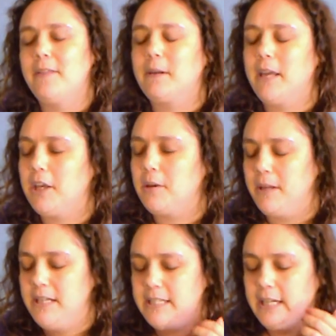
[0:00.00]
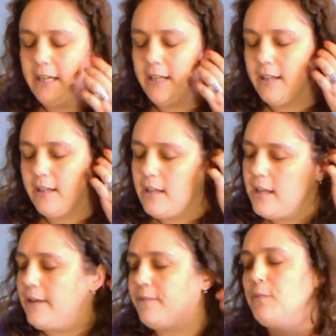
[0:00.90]
kink community,
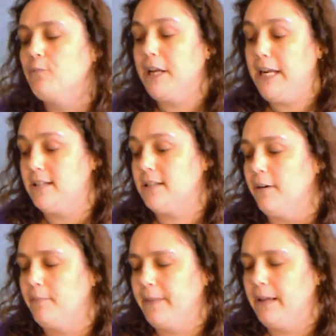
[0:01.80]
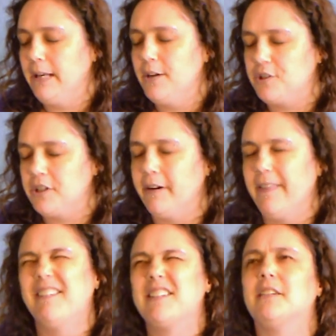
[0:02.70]
if you read the literature, and
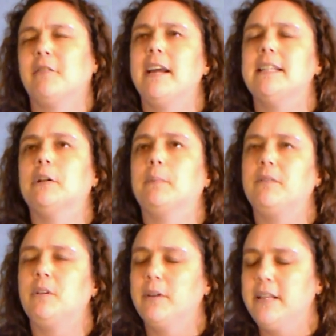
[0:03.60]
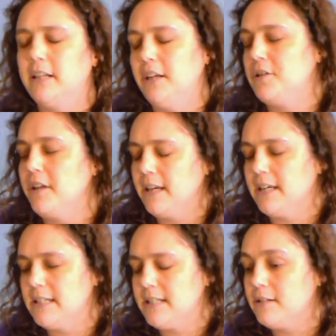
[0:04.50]
there isn't a great deal, but if you read the literature that
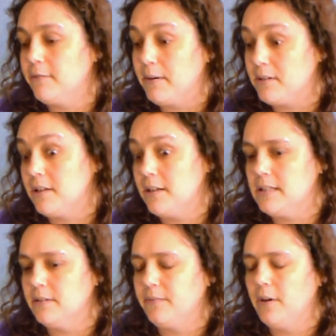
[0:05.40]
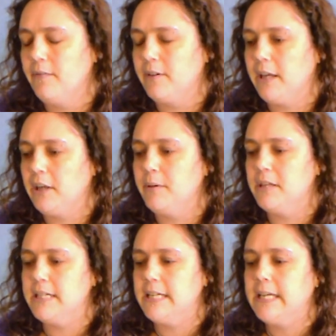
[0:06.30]
exists around studies of kink
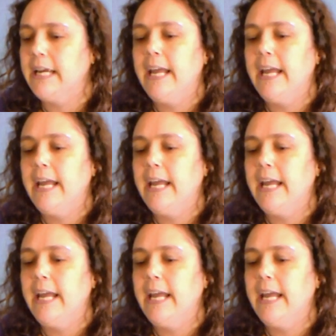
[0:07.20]
communities,